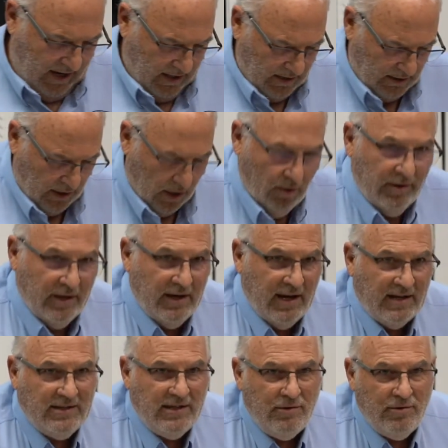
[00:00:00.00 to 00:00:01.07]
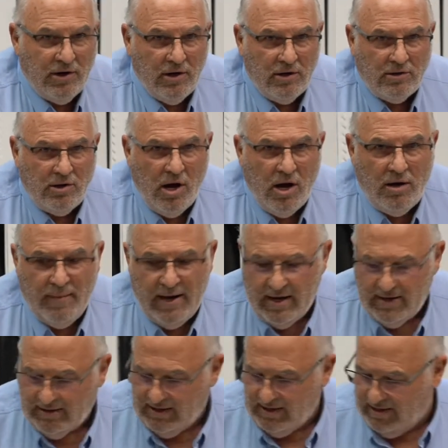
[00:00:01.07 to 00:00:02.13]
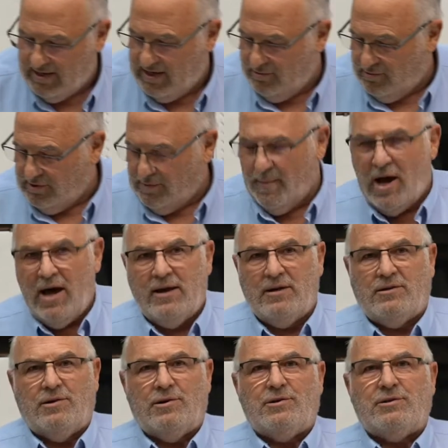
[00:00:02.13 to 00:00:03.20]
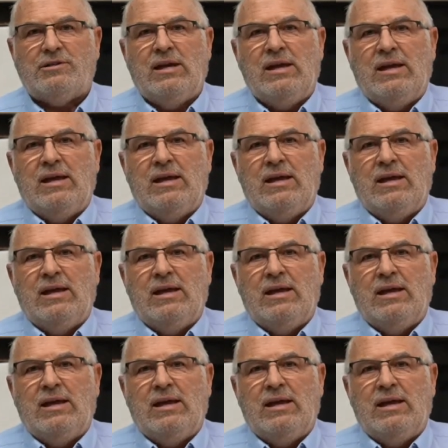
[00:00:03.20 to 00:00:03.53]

So the next thing we're going to talk about is continuous monitors.